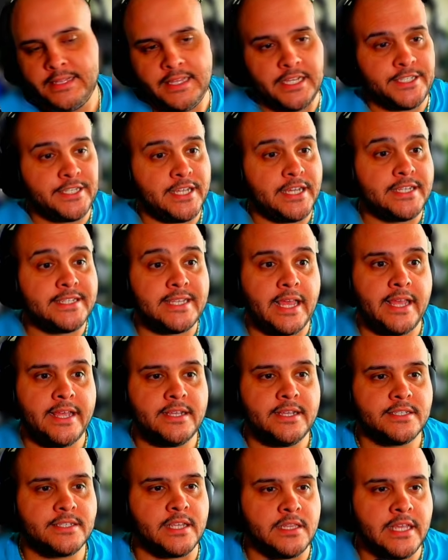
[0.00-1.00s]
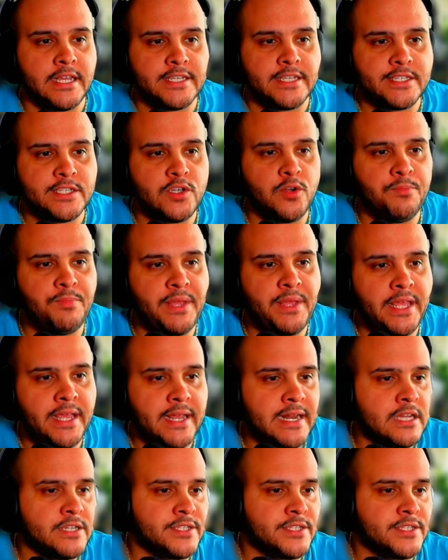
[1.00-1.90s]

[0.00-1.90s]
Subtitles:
let's say Celestial Being.